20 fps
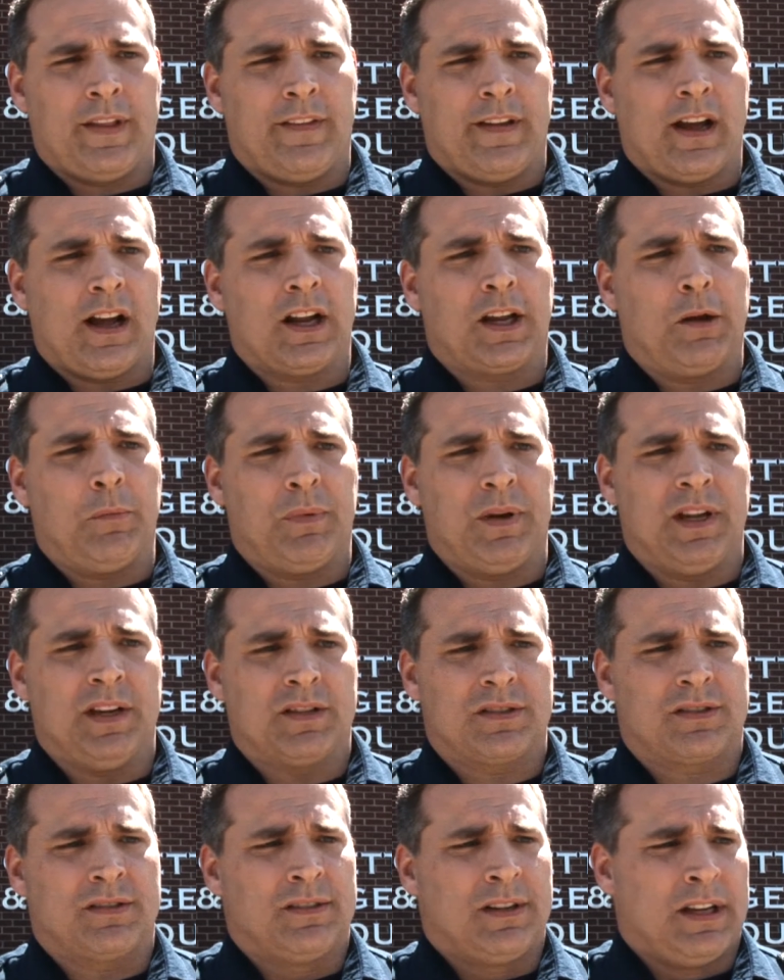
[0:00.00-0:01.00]
of the
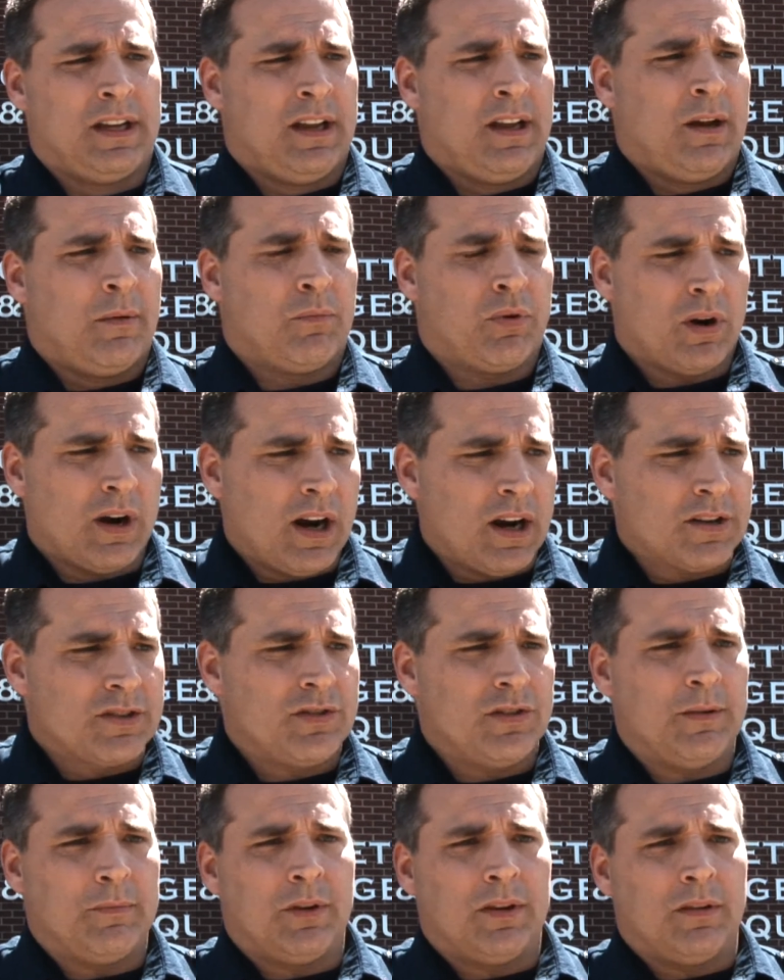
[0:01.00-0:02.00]
occupants, prior
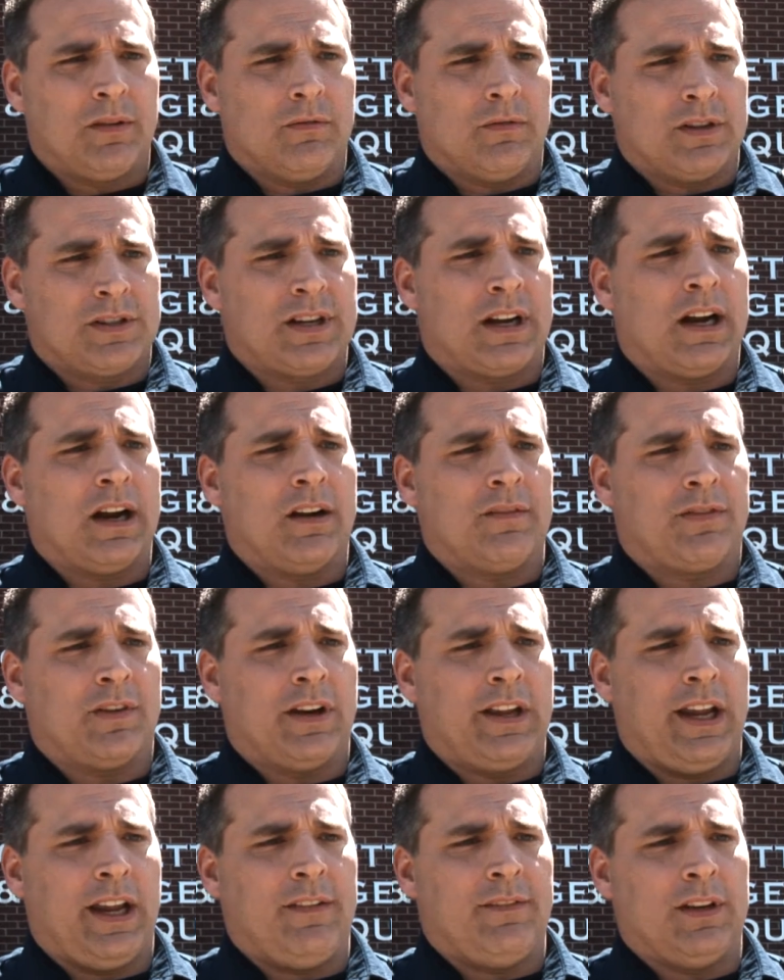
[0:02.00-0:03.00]
to him retiring for
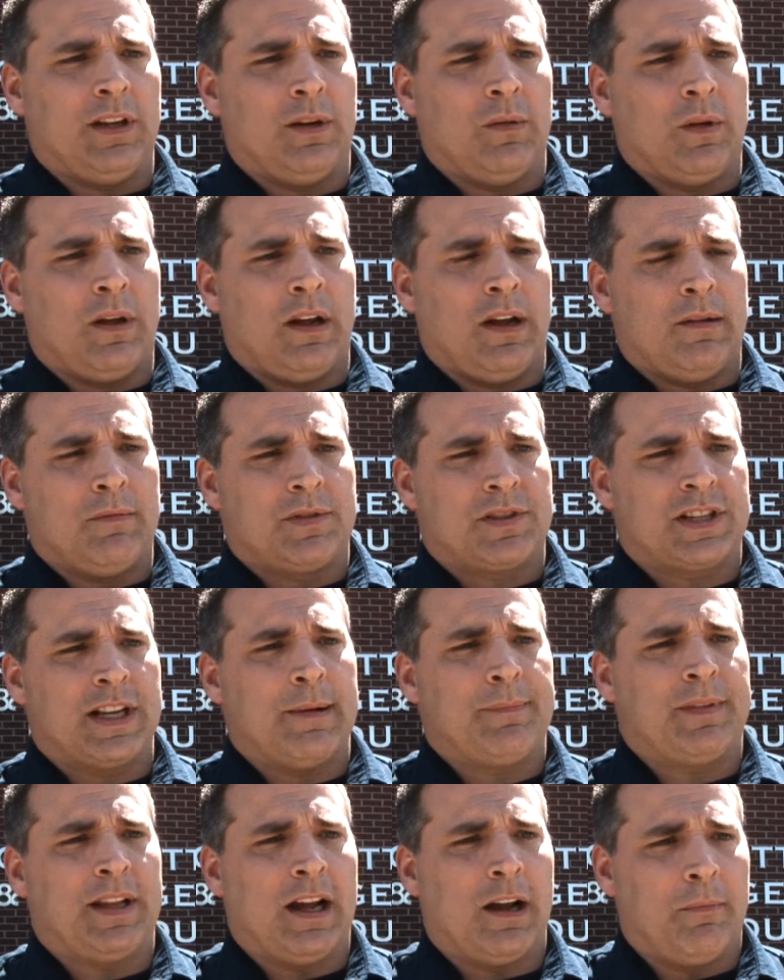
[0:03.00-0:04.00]
the evening,
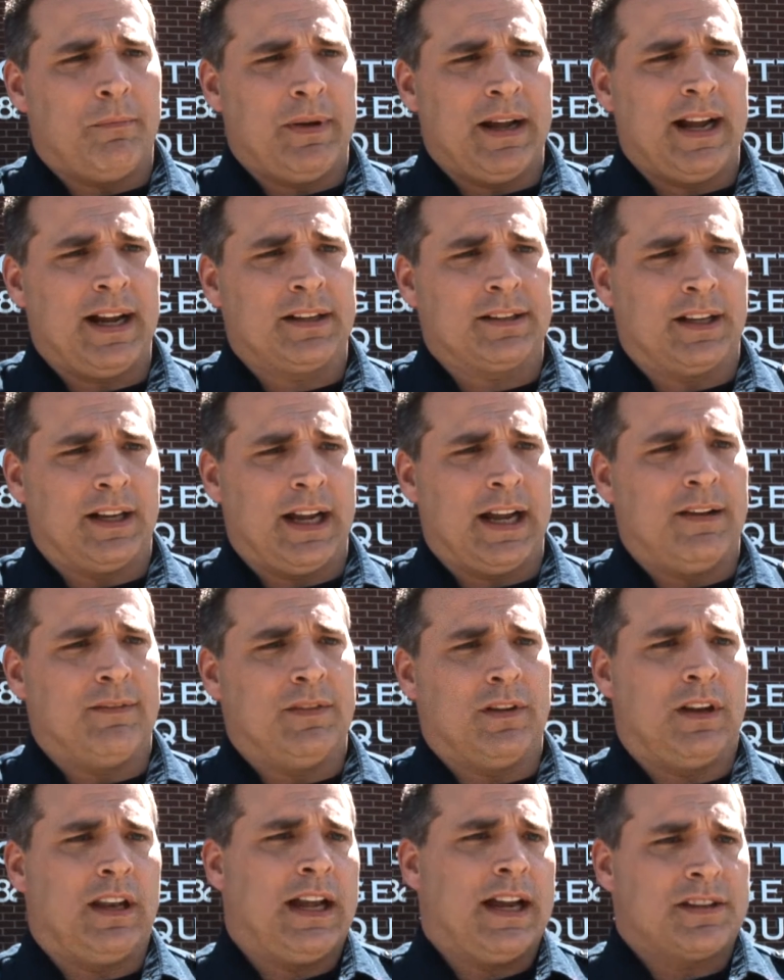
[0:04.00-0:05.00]
stepped out back to have
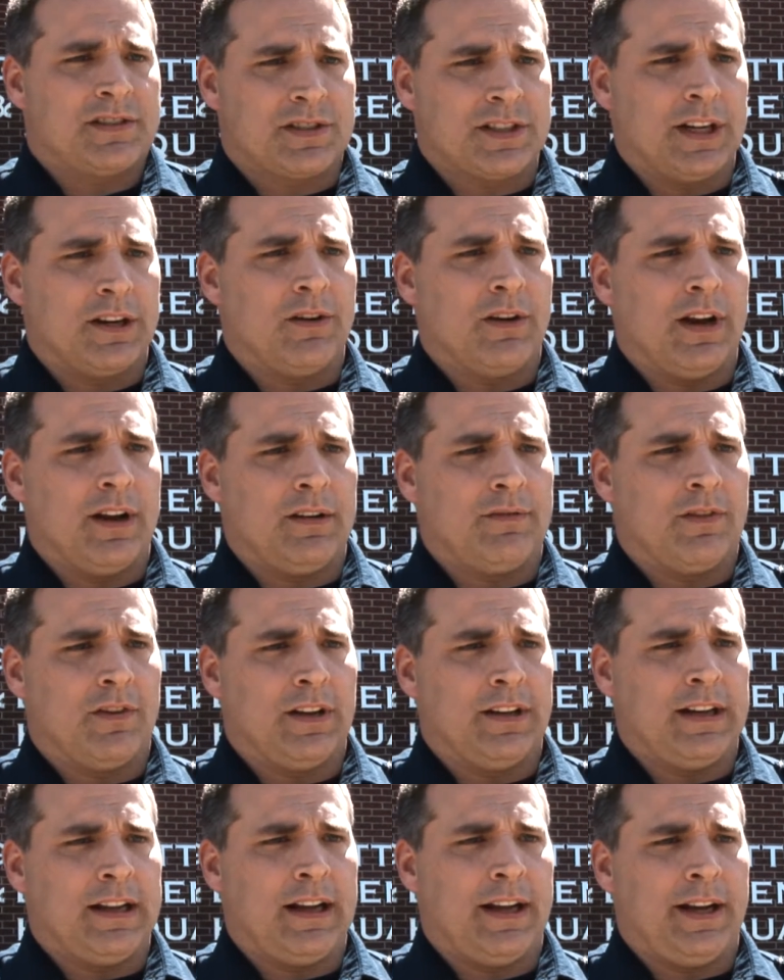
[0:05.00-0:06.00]
the last cigarette
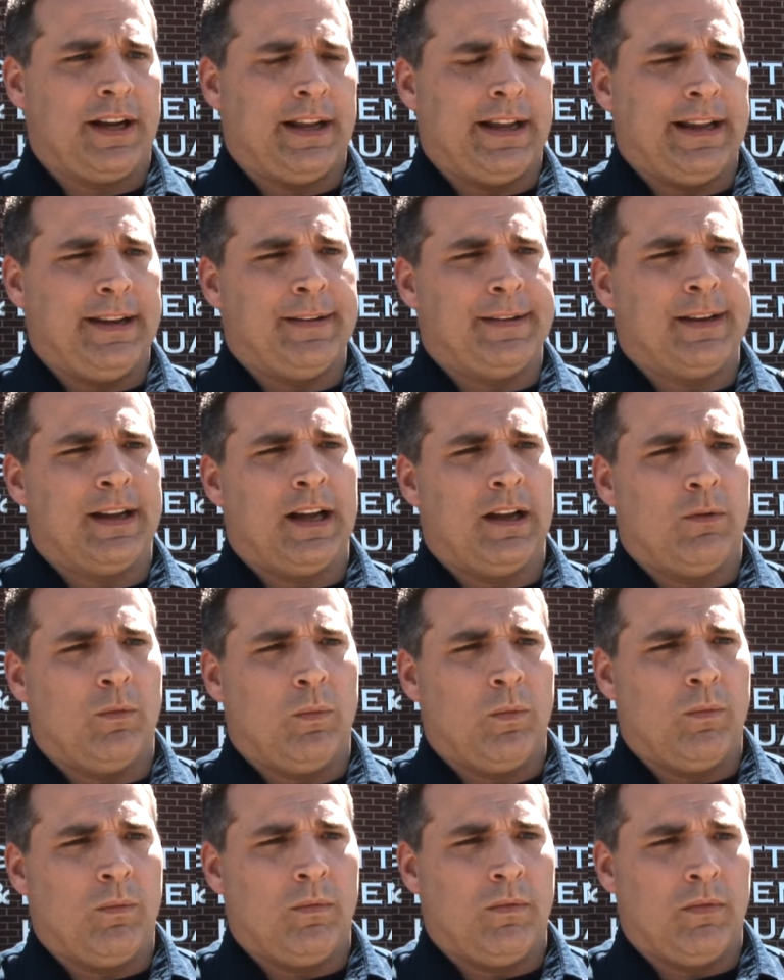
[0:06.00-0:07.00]
for the night, and
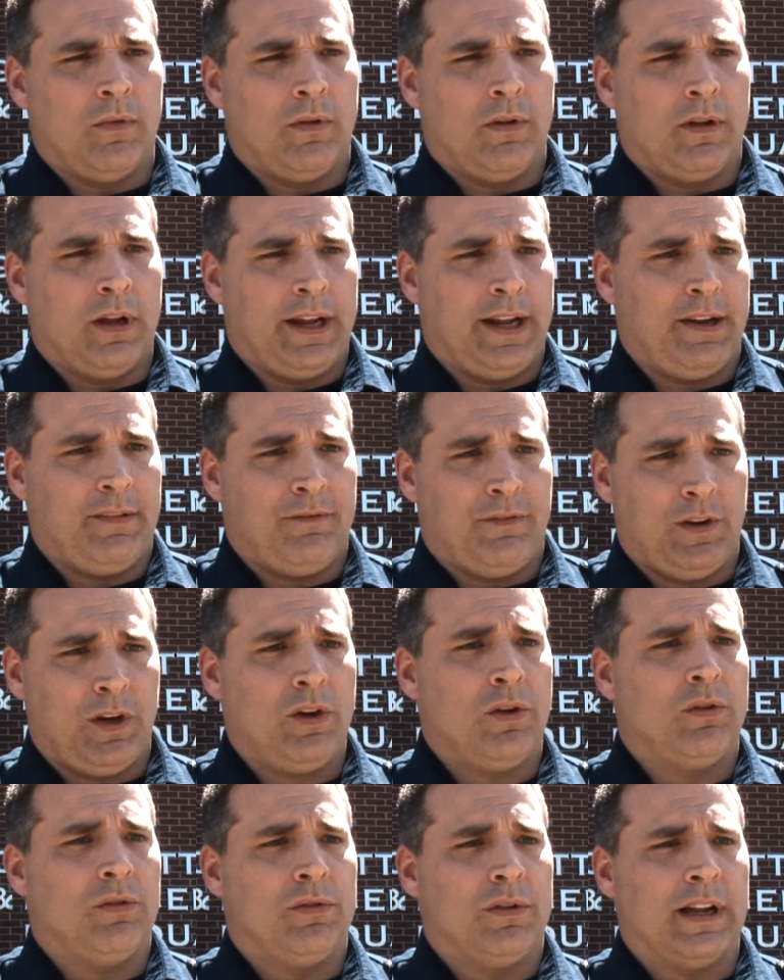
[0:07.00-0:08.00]
he
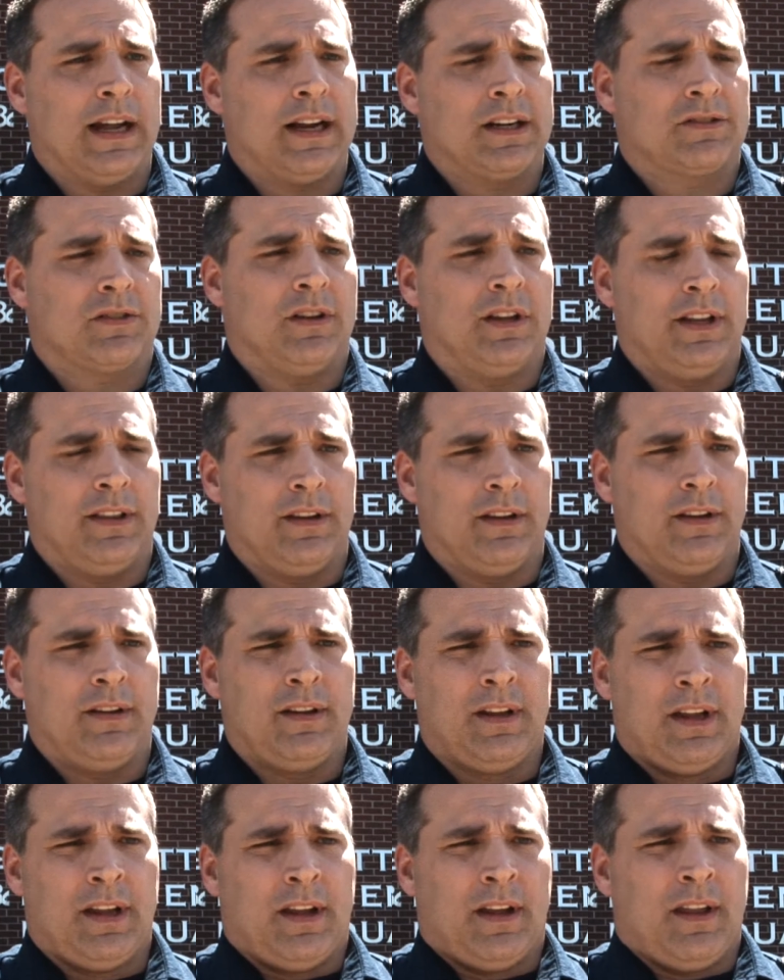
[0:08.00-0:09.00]
viewed actually
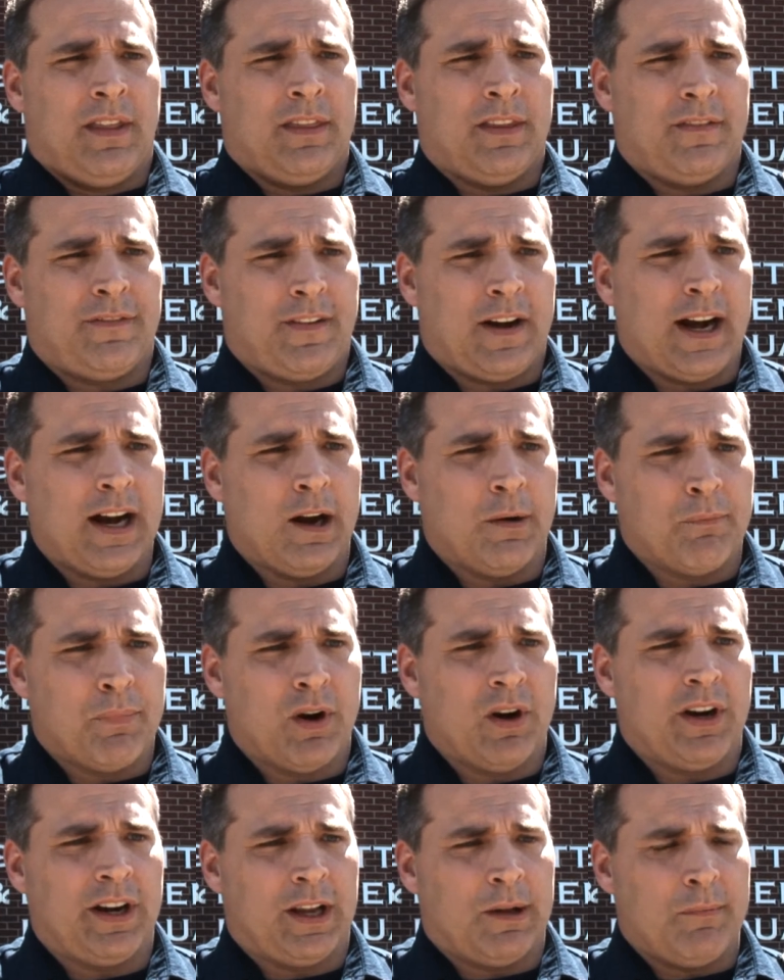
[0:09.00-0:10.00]
the fire
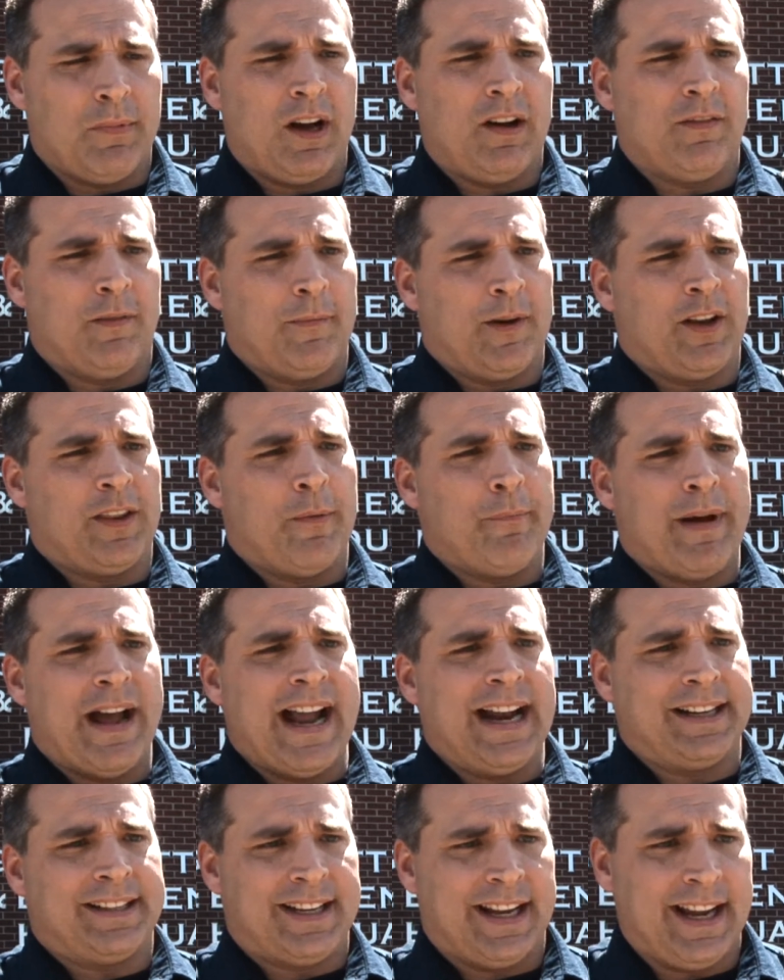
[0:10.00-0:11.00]
burning above him on the
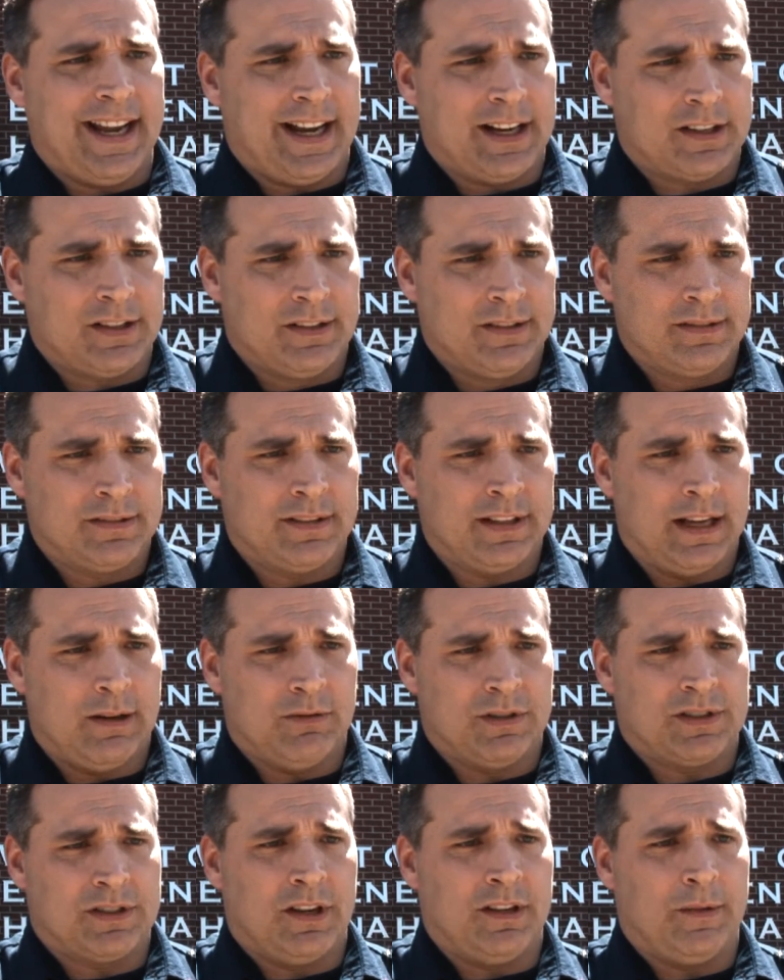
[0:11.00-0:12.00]
back deck
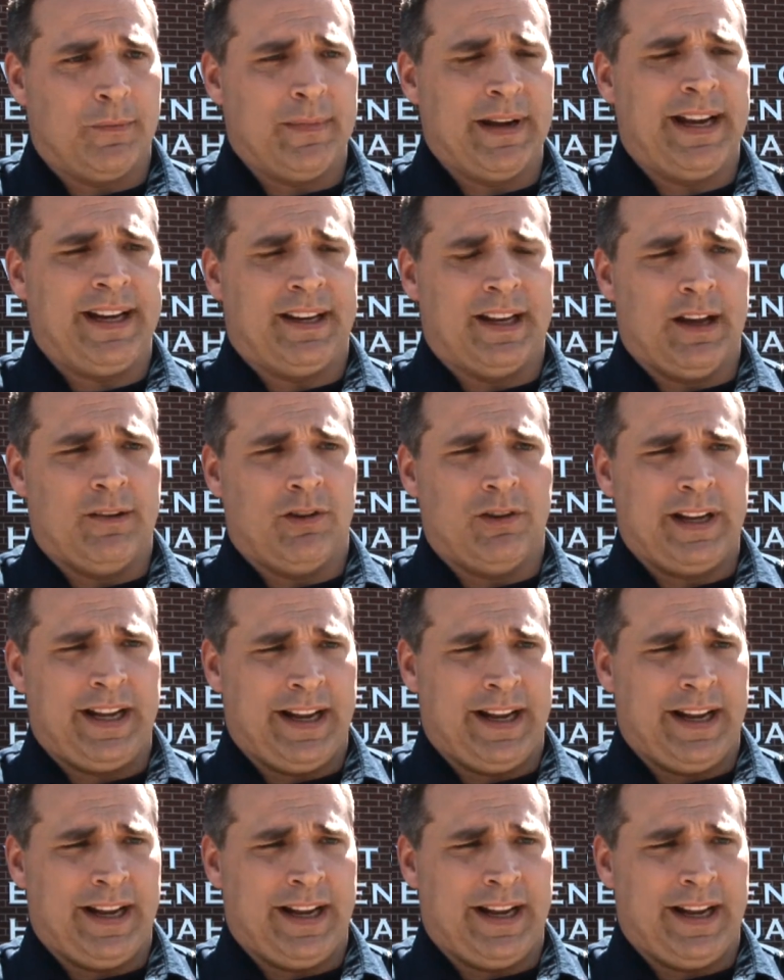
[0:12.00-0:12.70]
that was on the main level.